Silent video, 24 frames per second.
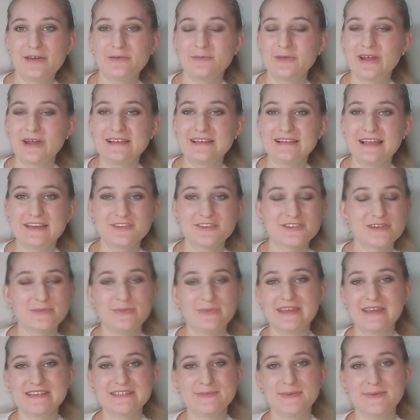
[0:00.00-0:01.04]
of my collection and
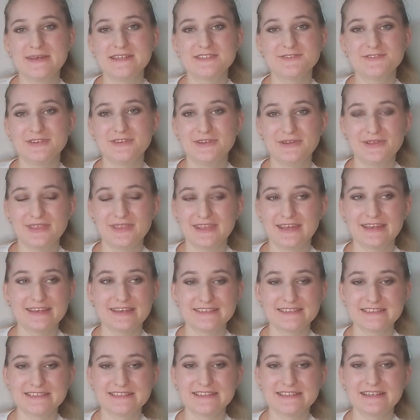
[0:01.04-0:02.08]
make space for new
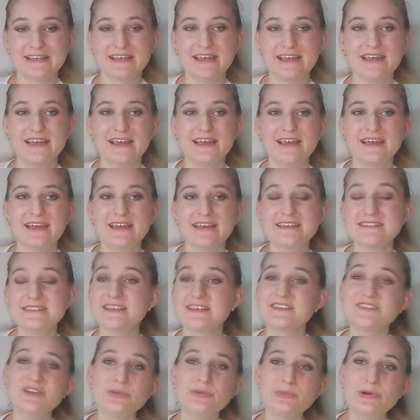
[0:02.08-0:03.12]
things. Because
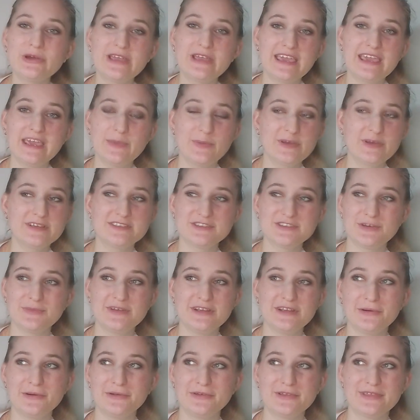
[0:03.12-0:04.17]
there's no point keeping so
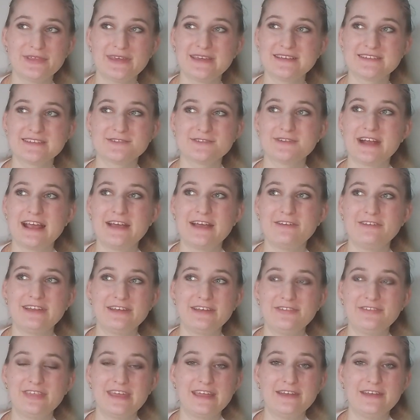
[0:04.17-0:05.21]
many old things around
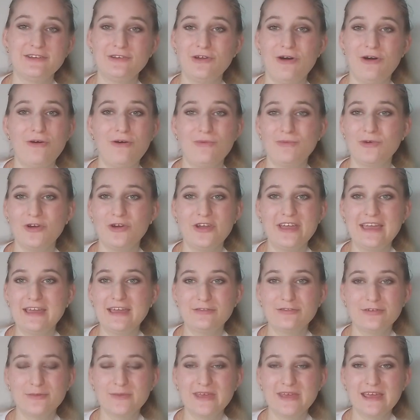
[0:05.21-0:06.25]
if they're not working
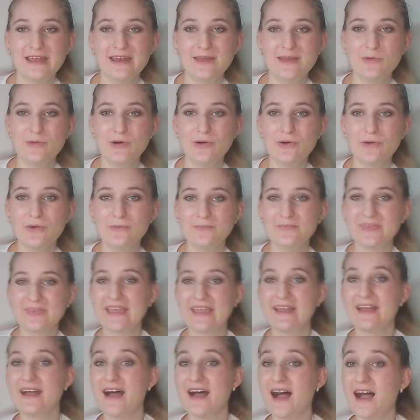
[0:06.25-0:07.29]
for me anymore.
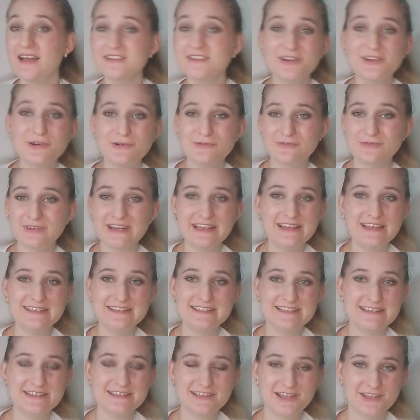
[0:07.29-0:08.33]
I don't really
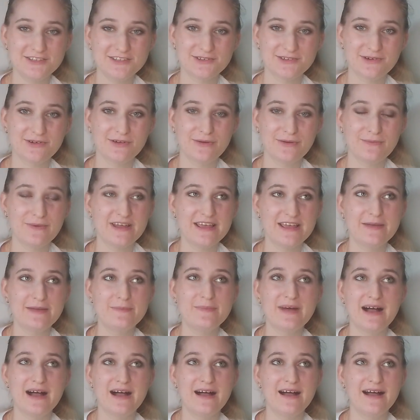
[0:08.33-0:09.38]
declutter on a whim.
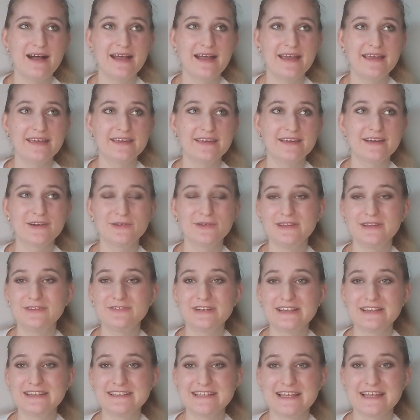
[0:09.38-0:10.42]
I only
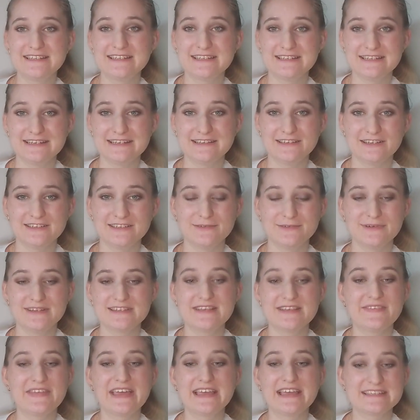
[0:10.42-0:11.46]
really tend to declutter when
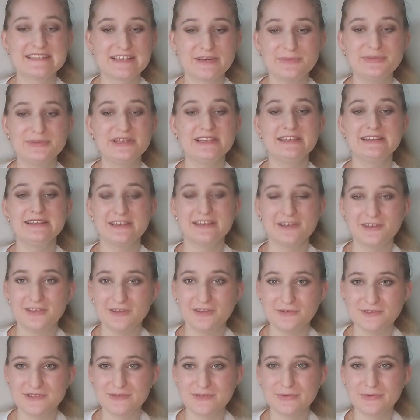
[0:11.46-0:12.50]
something is completely
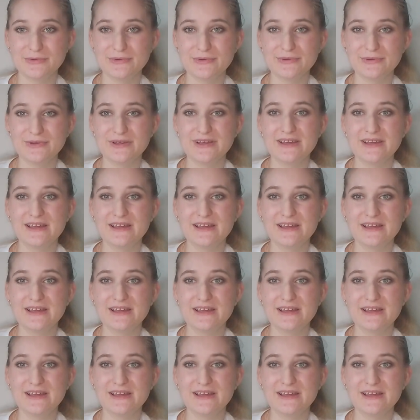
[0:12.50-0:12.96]
unusable.